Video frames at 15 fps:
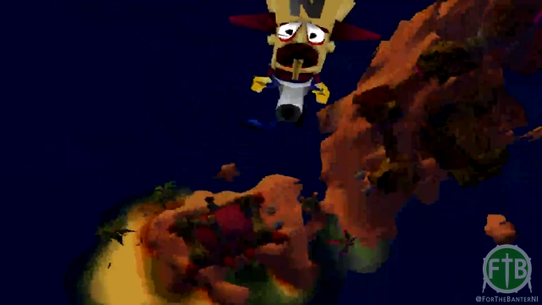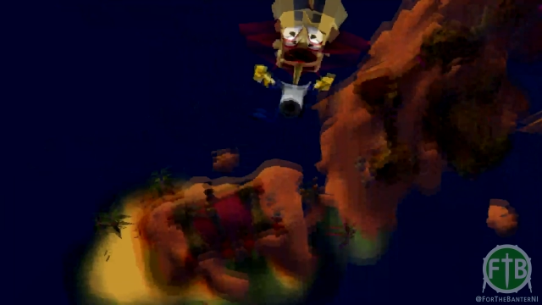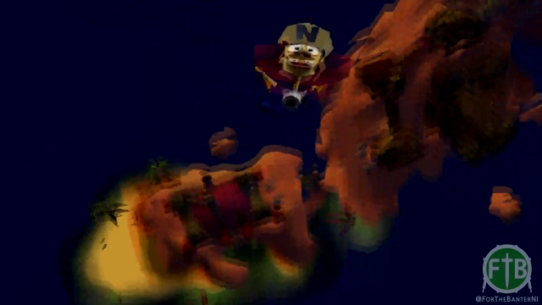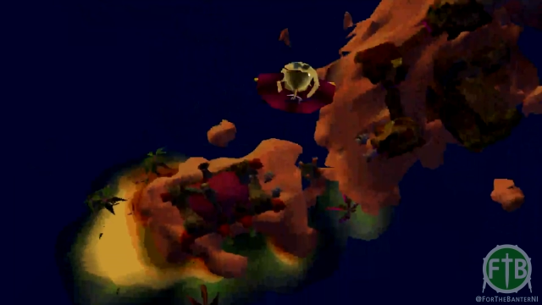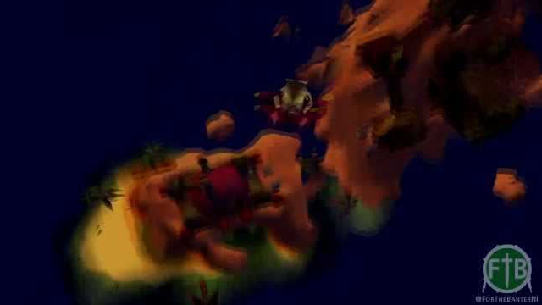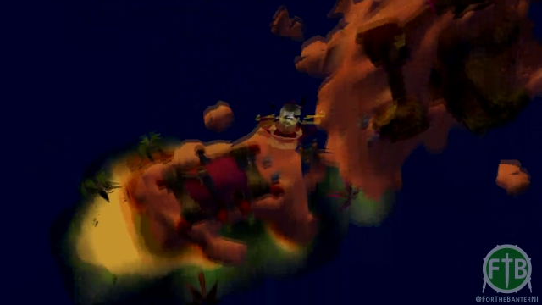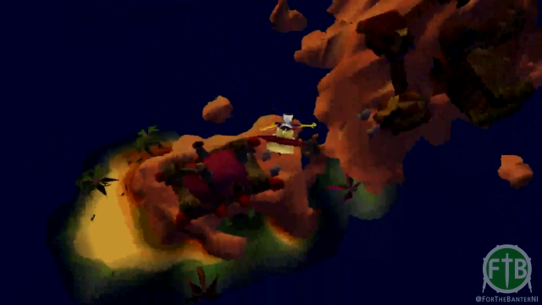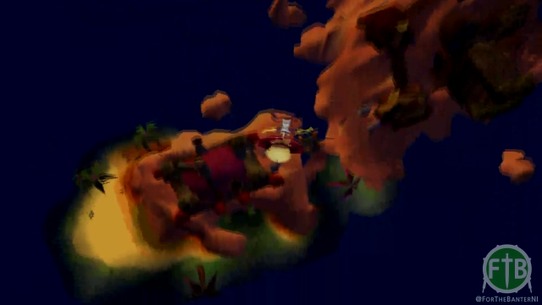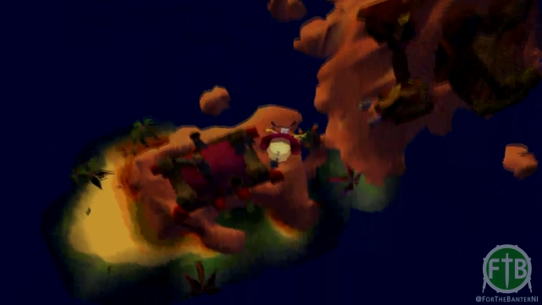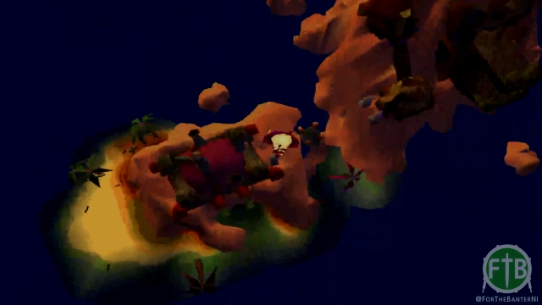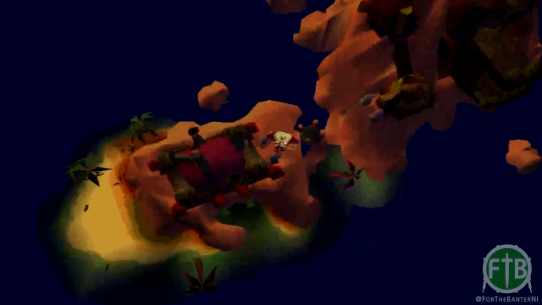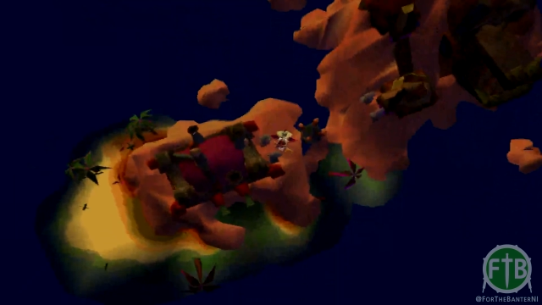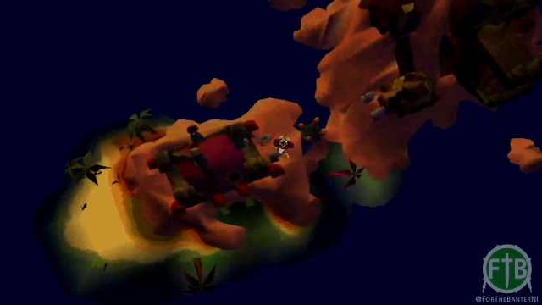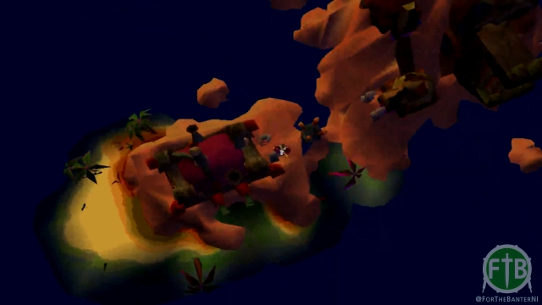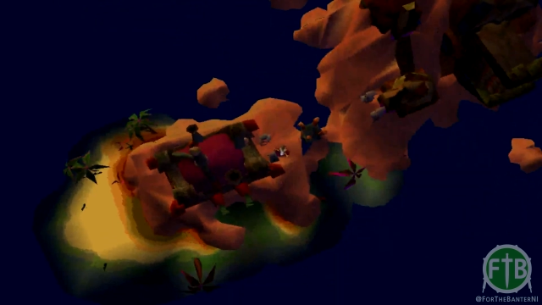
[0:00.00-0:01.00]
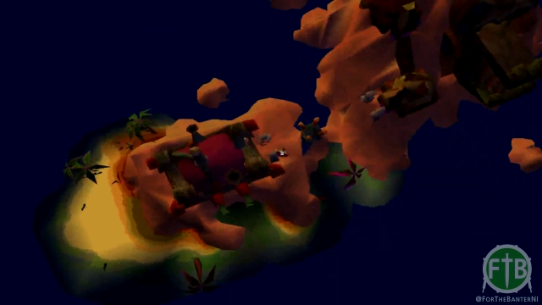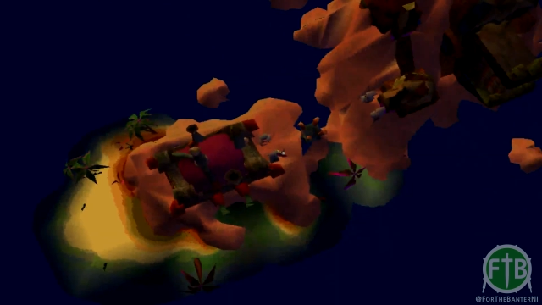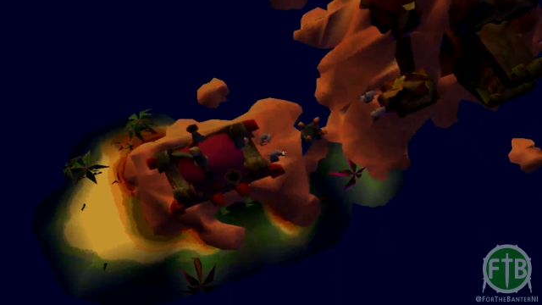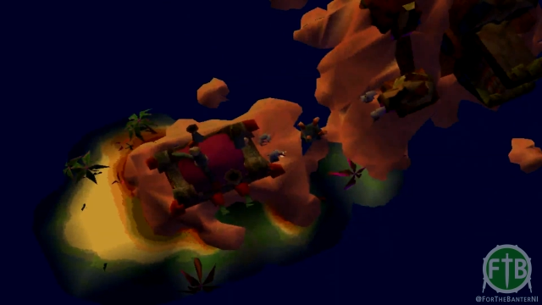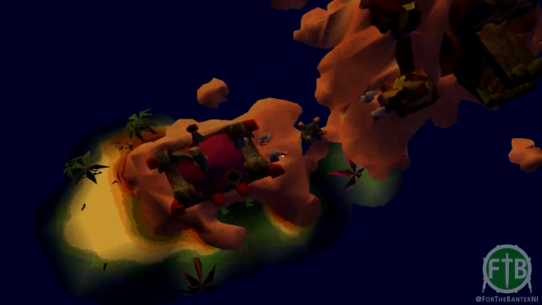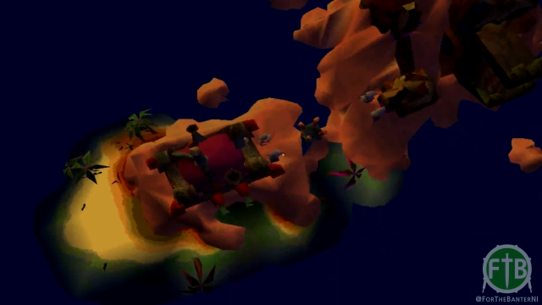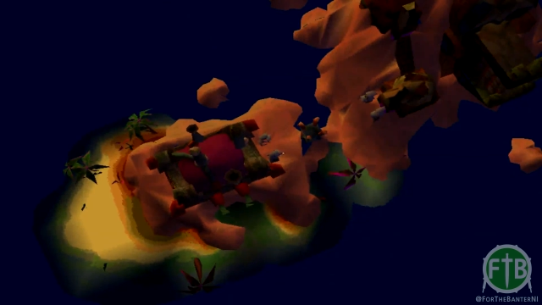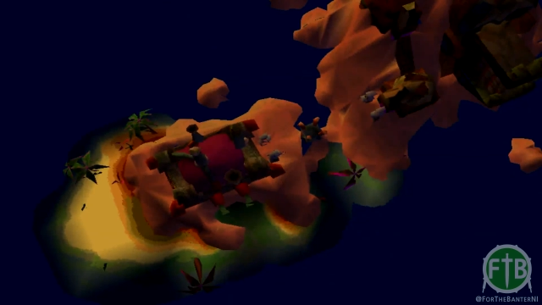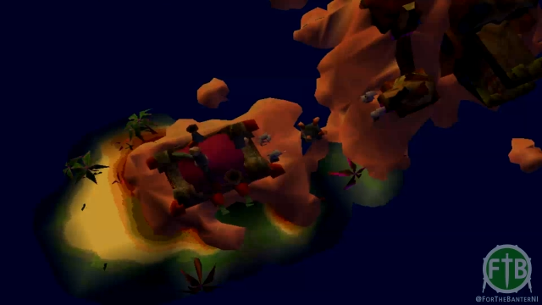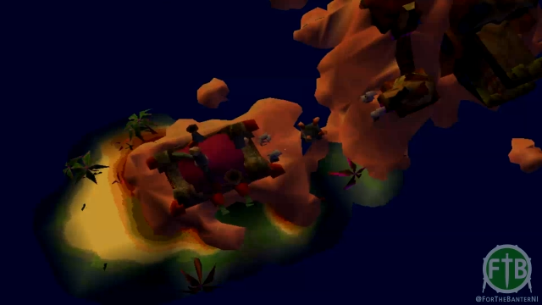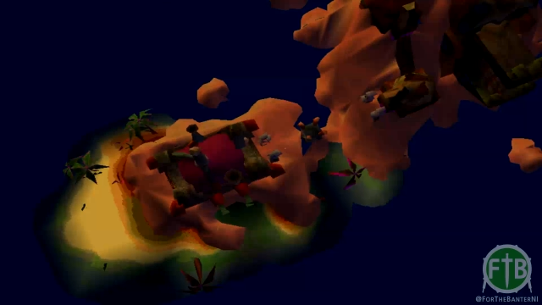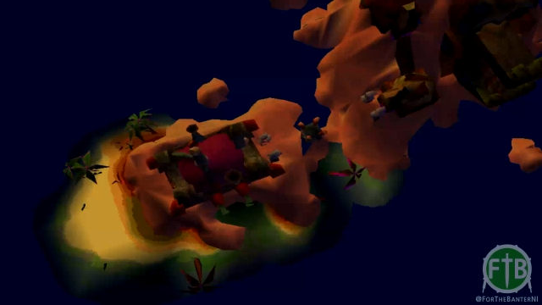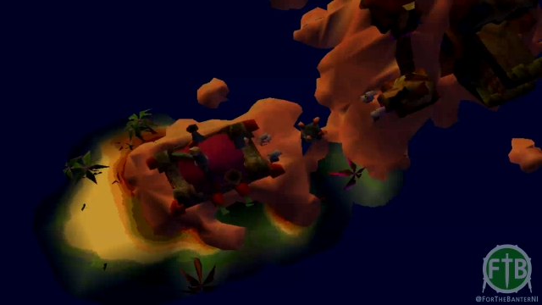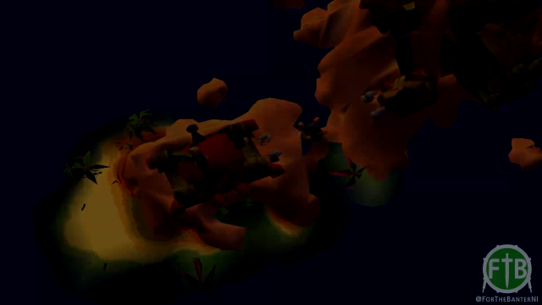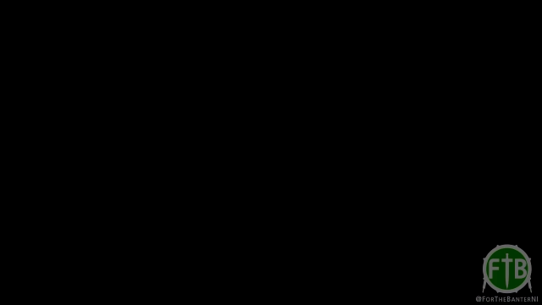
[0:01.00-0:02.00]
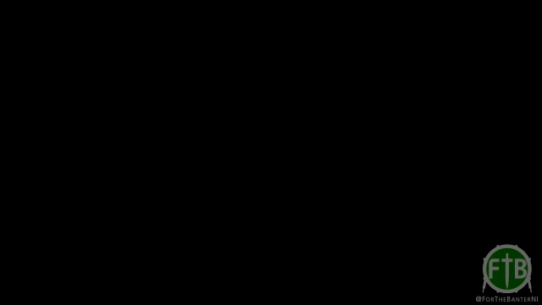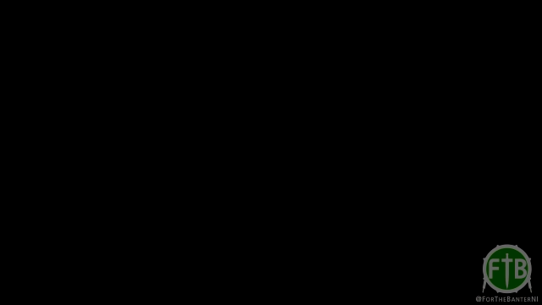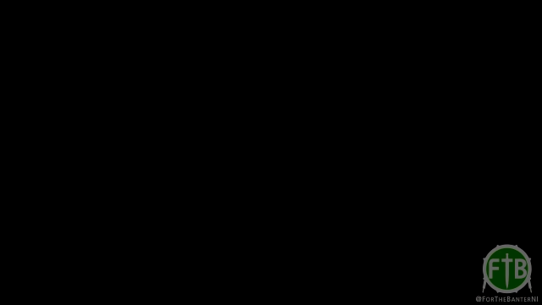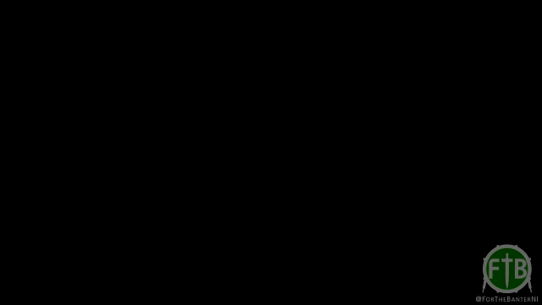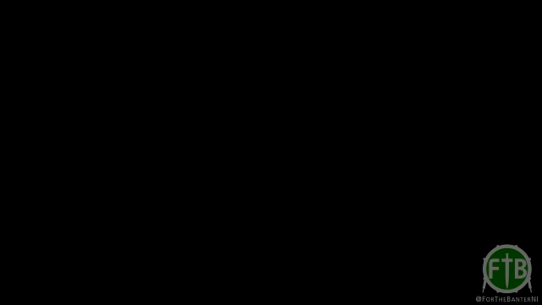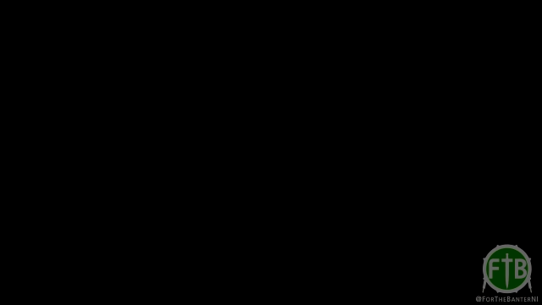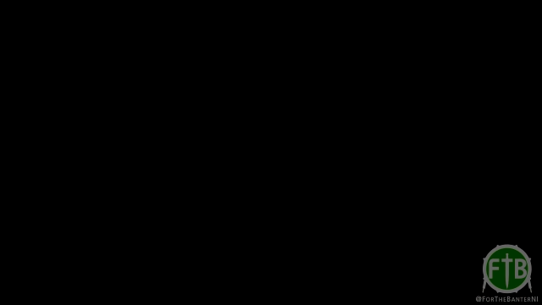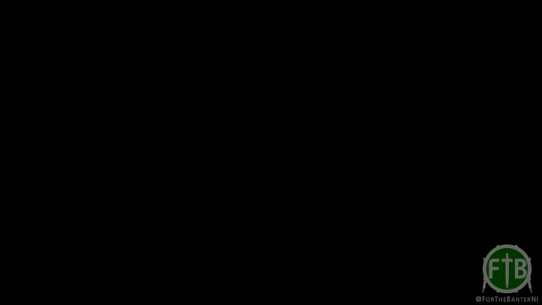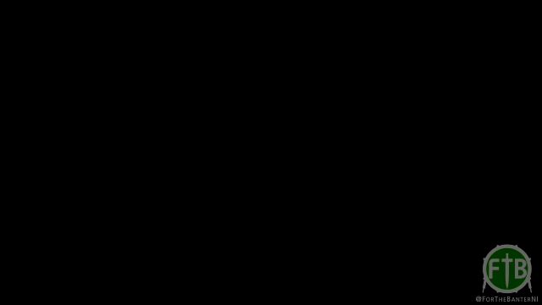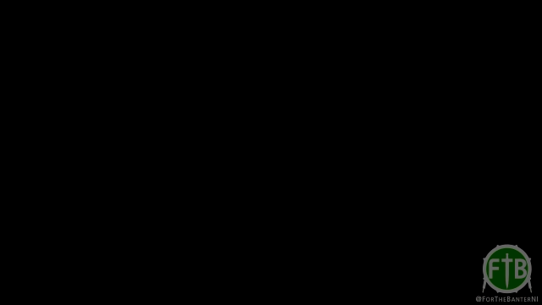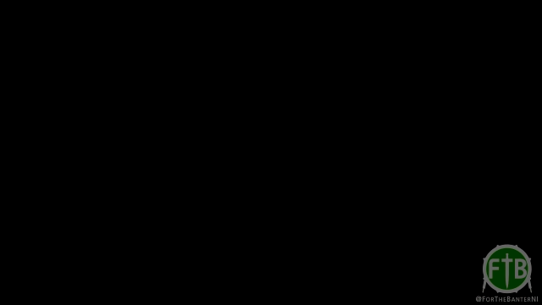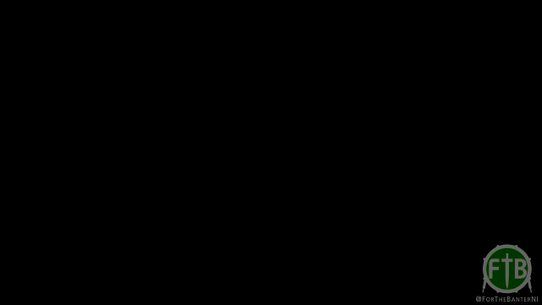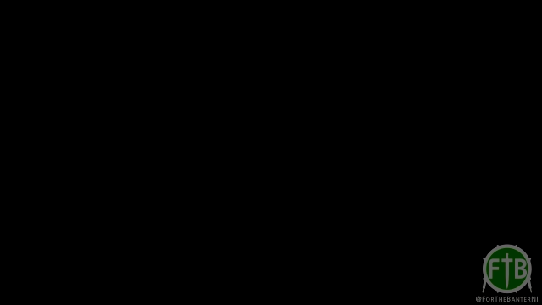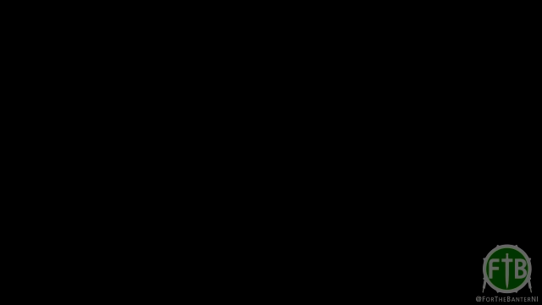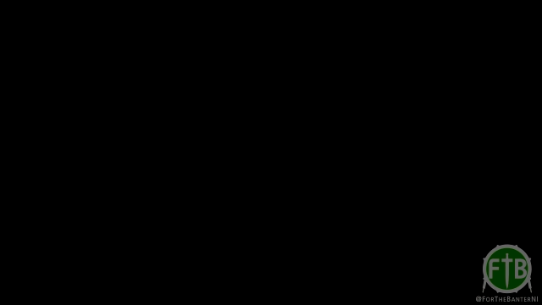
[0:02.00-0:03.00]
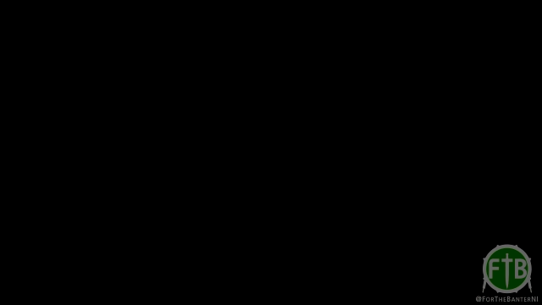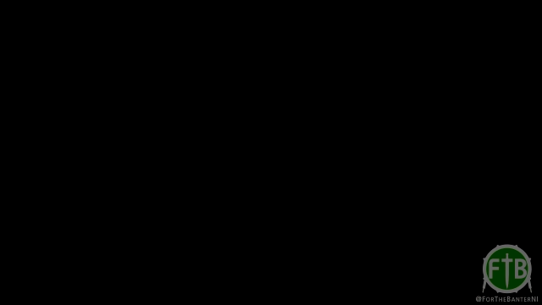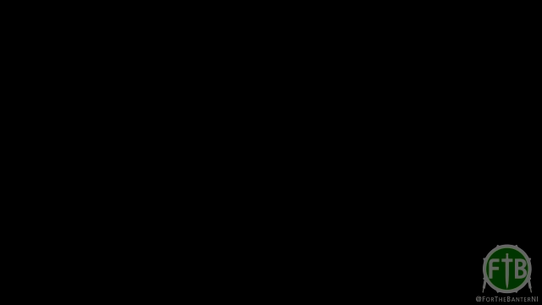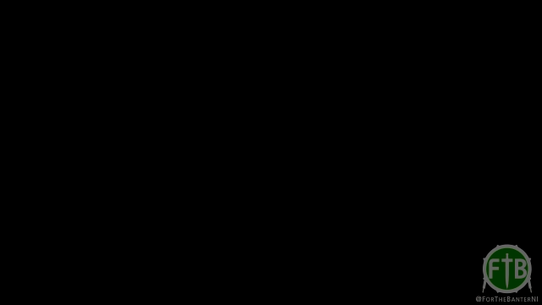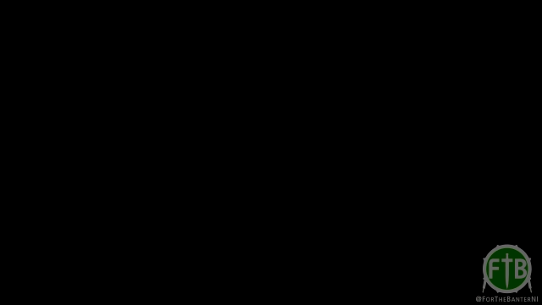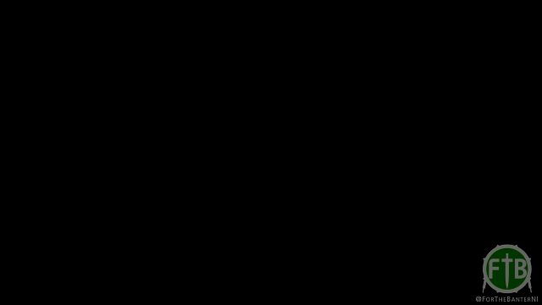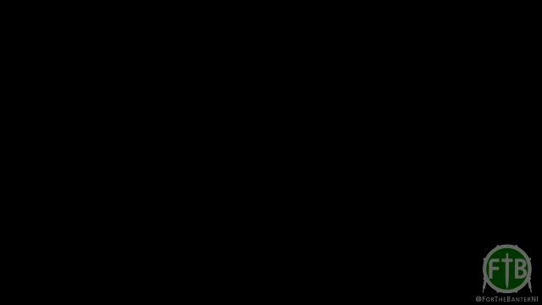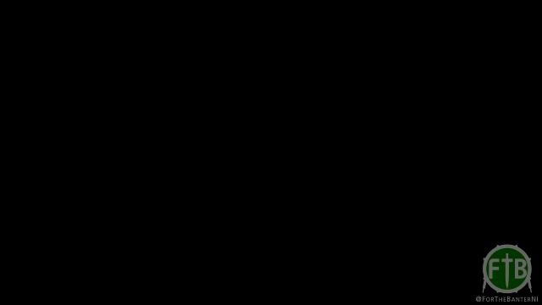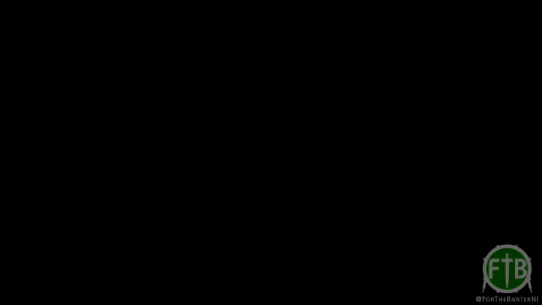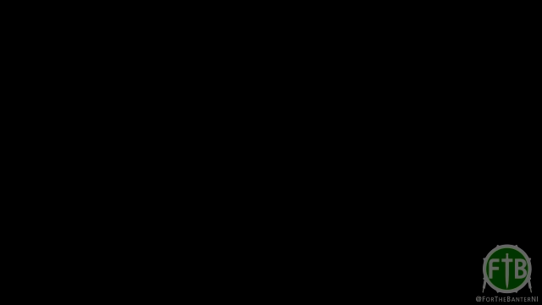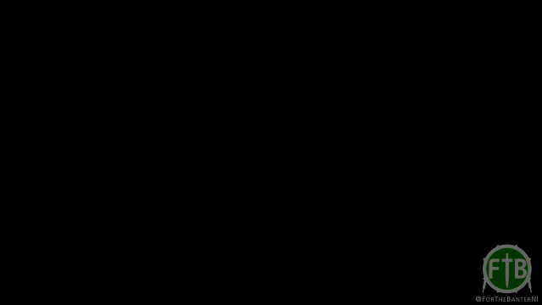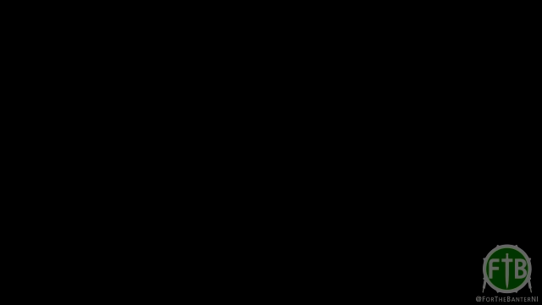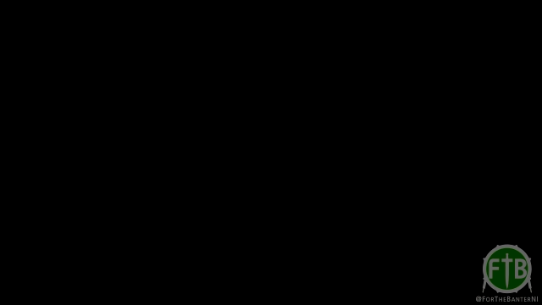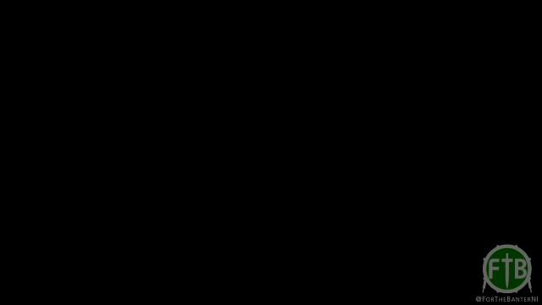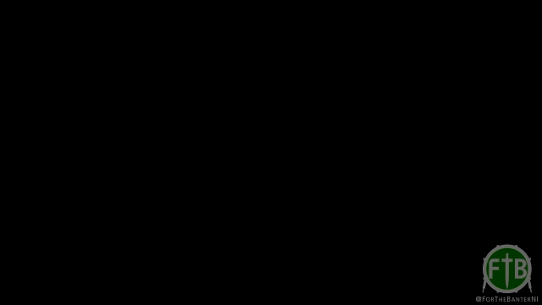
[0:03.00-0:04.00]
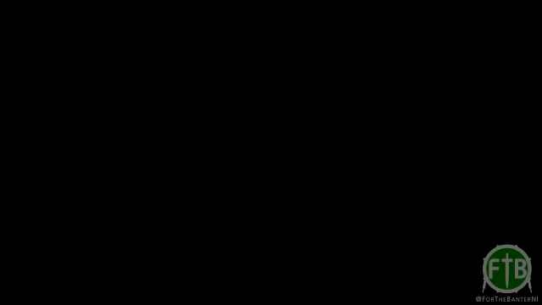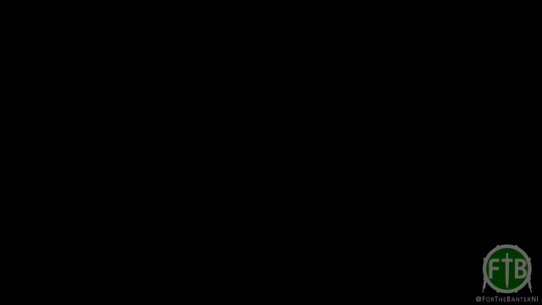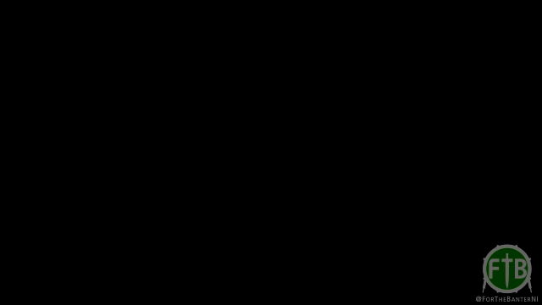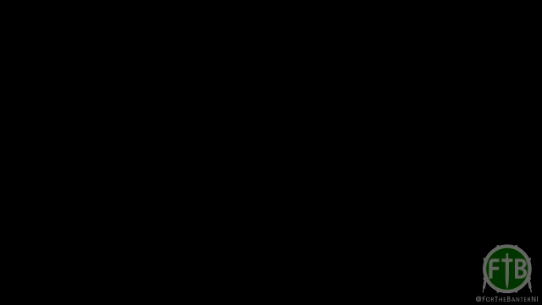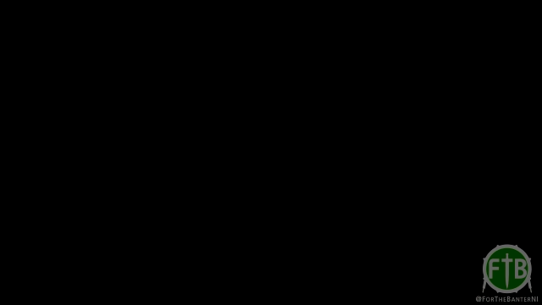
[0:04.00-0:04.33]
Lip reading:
[unreadable: no face in view]